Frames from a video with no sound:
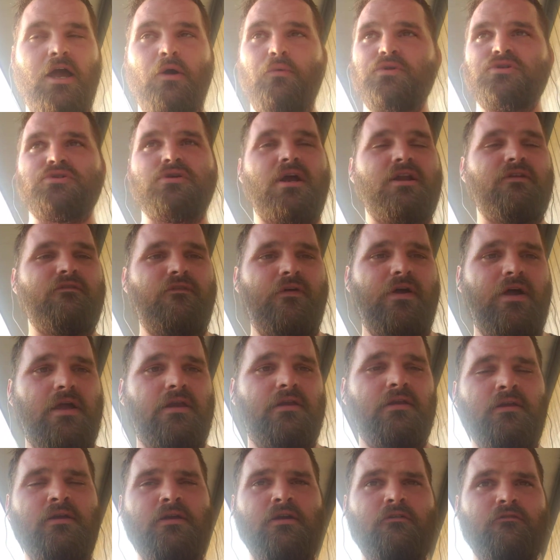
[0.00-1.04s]
try to find,
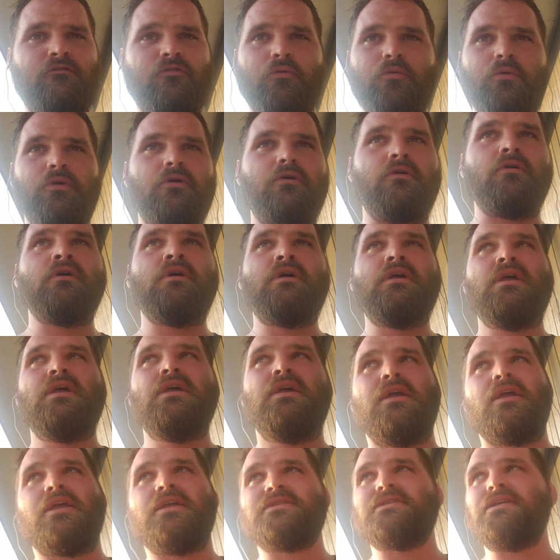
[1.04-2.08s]
for real.
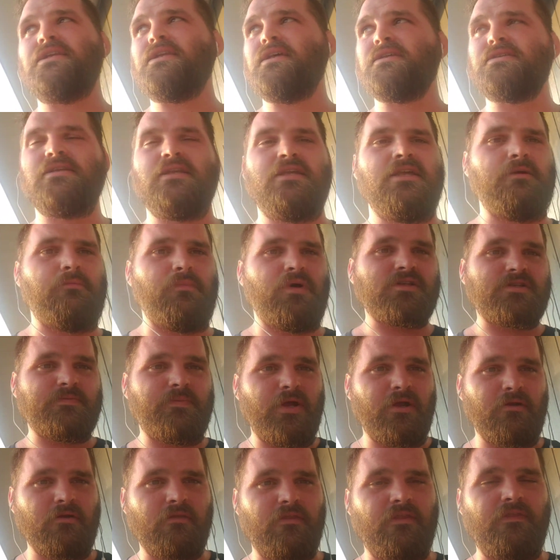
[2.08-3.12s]
Because it doesn't get much
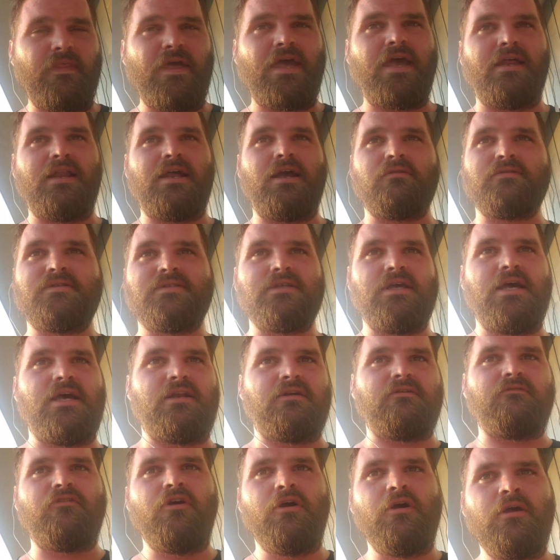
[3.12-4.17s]
better than that outside
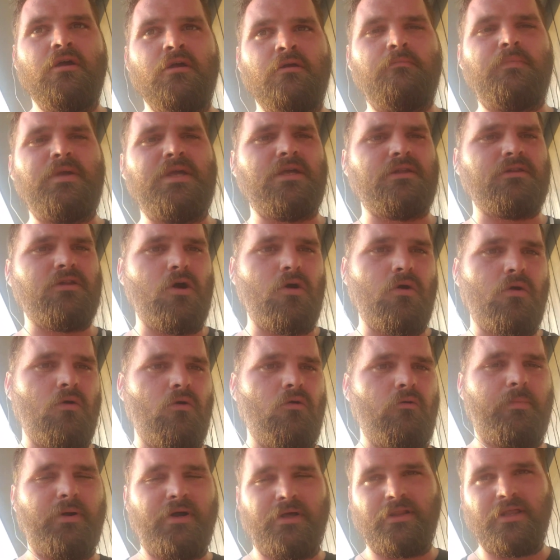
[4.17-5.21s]
of being local,
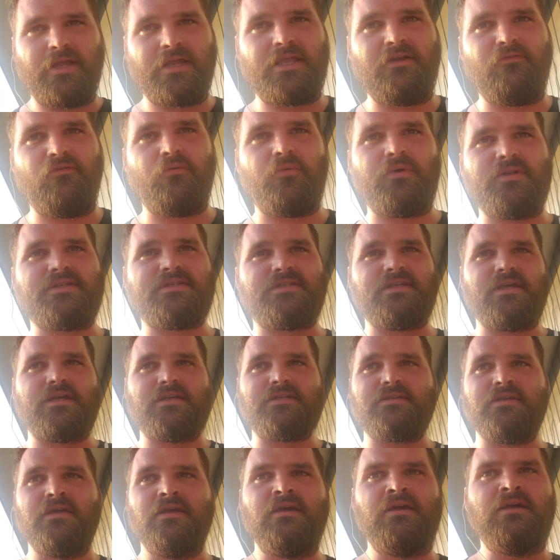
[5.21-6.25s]
but like everyone
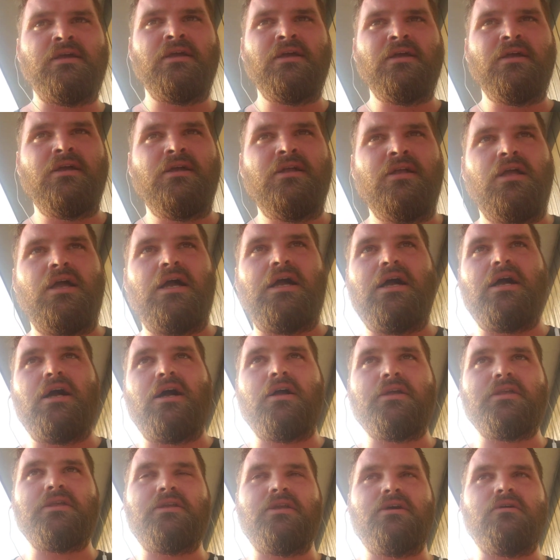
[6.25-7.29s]
says,
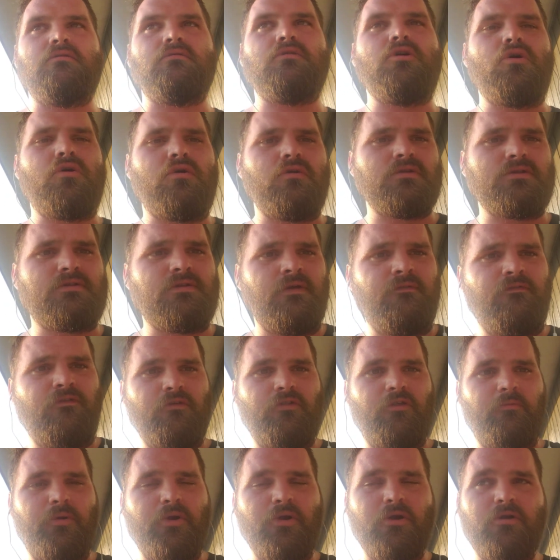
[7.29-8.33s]
locals for
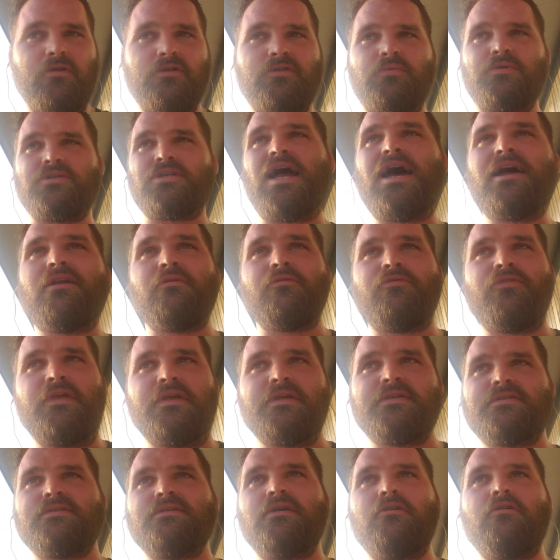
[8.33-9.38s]
the birds, which I don't think
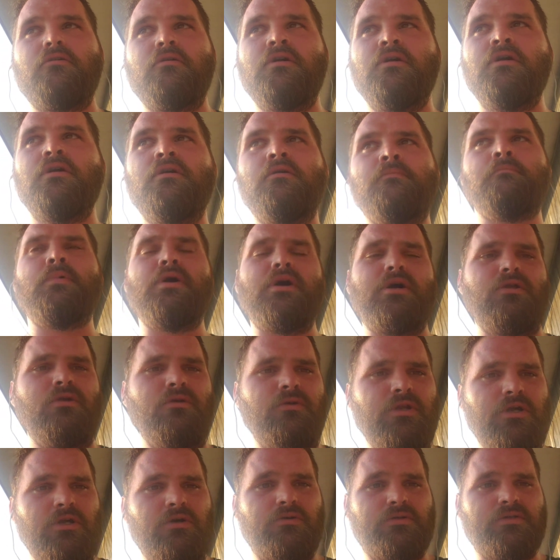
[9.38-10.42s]
so, but who
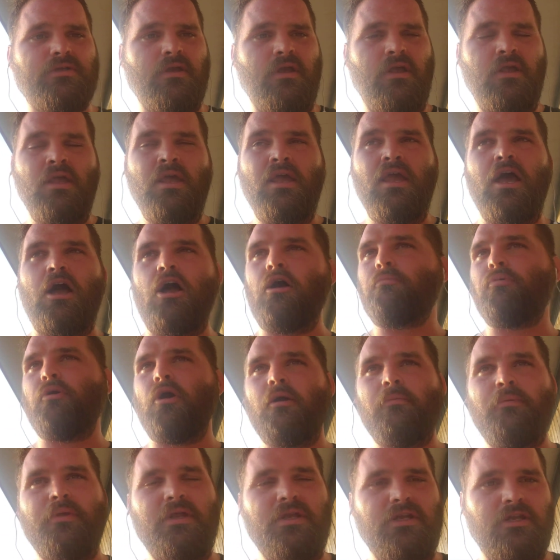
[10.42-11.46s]
knows. I'll
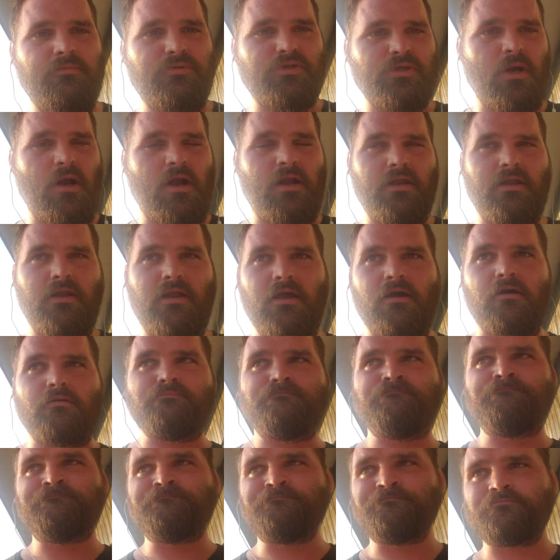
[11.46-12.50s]
probably end up trying it out.
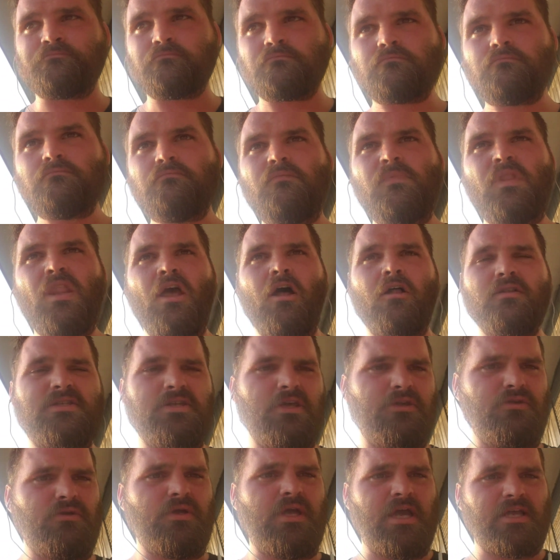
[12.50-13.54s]
I'll tell
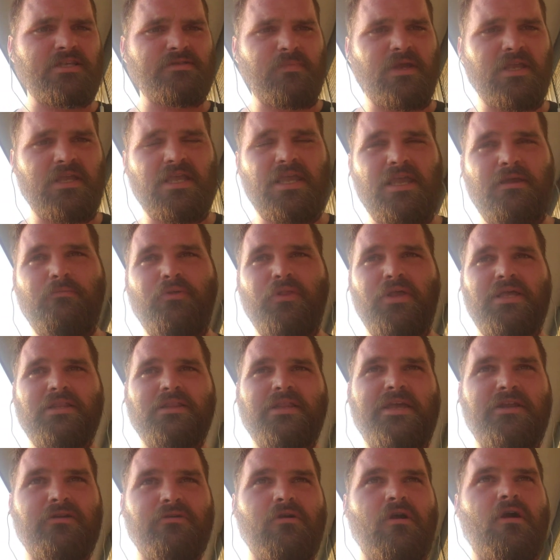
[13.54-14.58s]
you guys my game plan
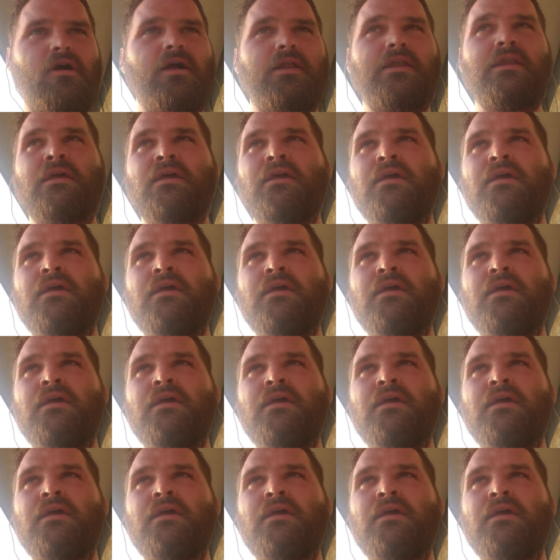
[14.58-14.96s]
later on